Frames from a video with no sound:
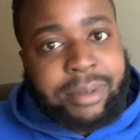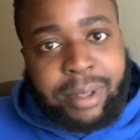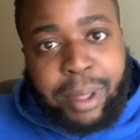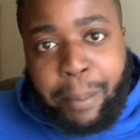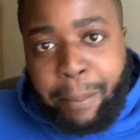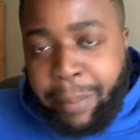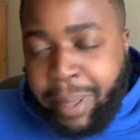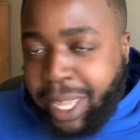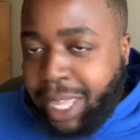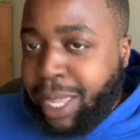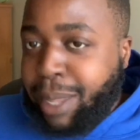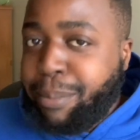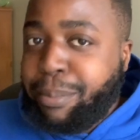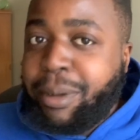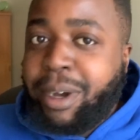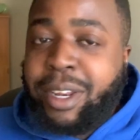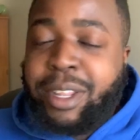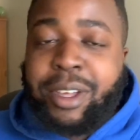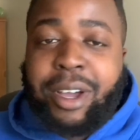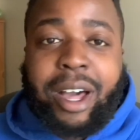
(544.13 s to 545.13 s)
making
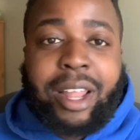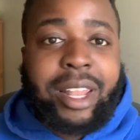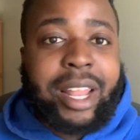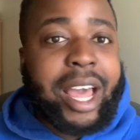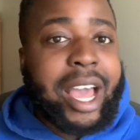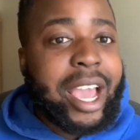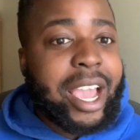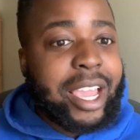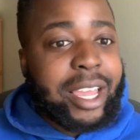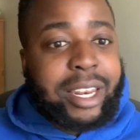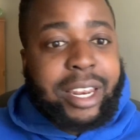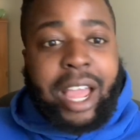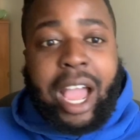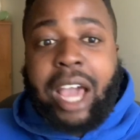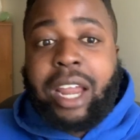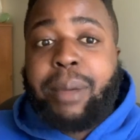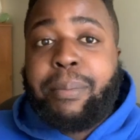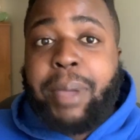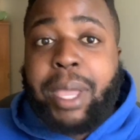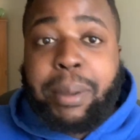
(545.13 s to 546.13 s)
money online, how
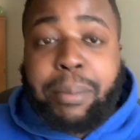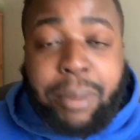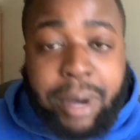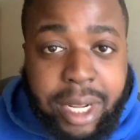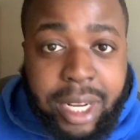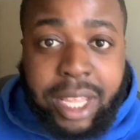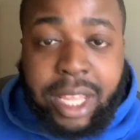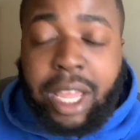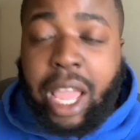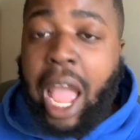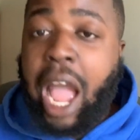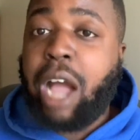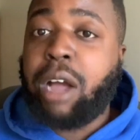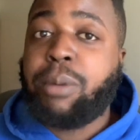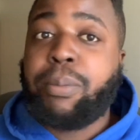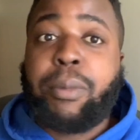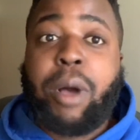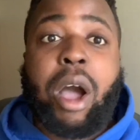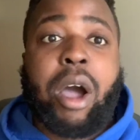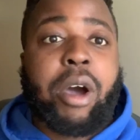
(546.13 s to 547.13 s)
to make money, how
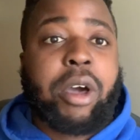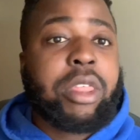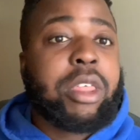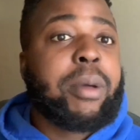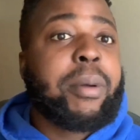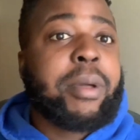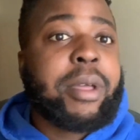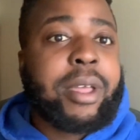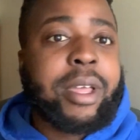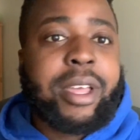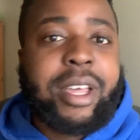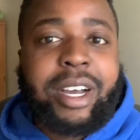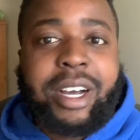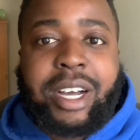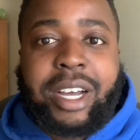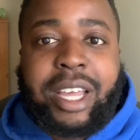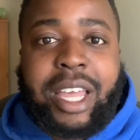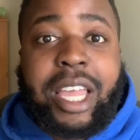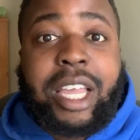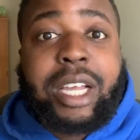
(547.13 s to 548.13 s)
other
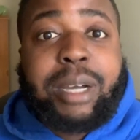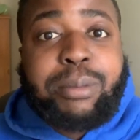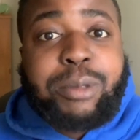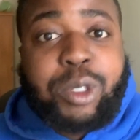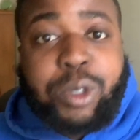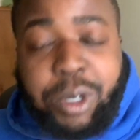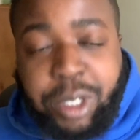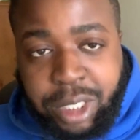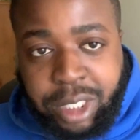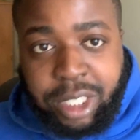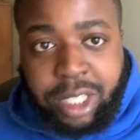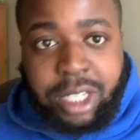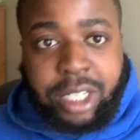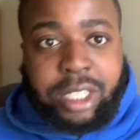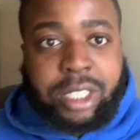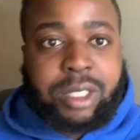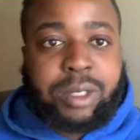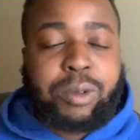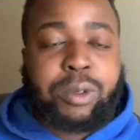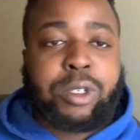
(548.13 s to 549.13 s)
income
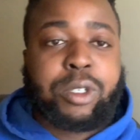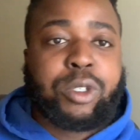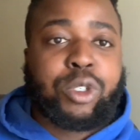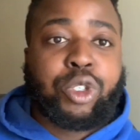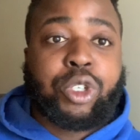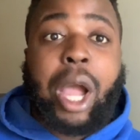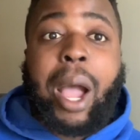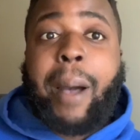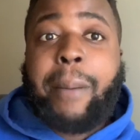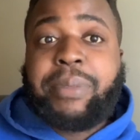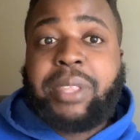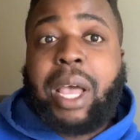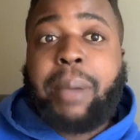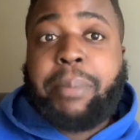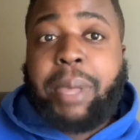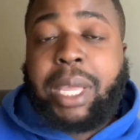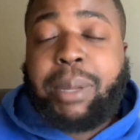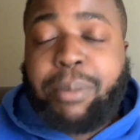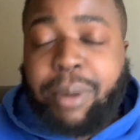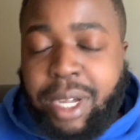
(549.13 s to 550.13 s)
sources or jobs that
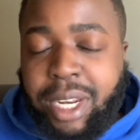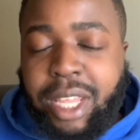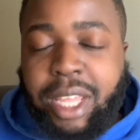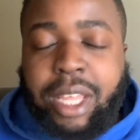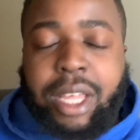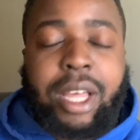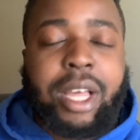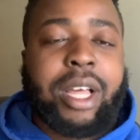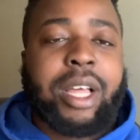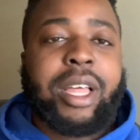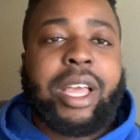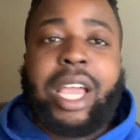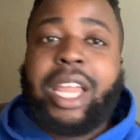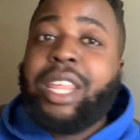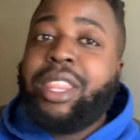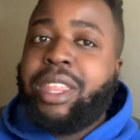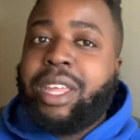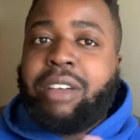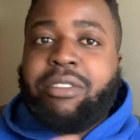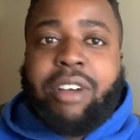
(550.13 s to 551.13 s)
make money,
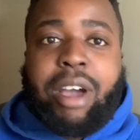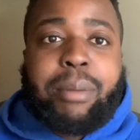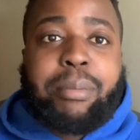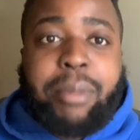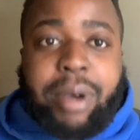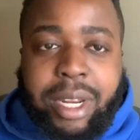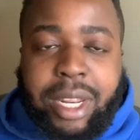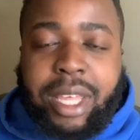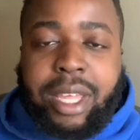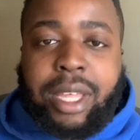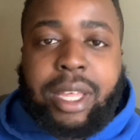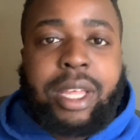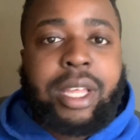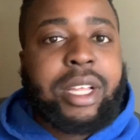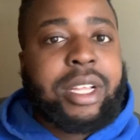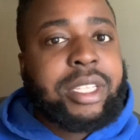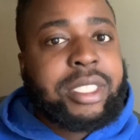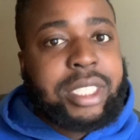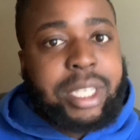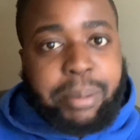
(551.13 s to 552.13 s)
anything around money
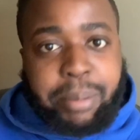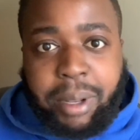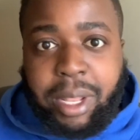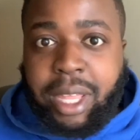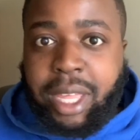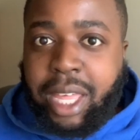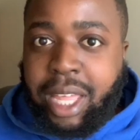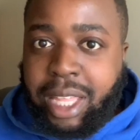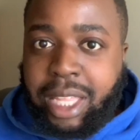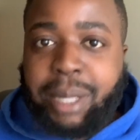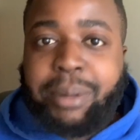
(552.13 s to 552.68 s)
typically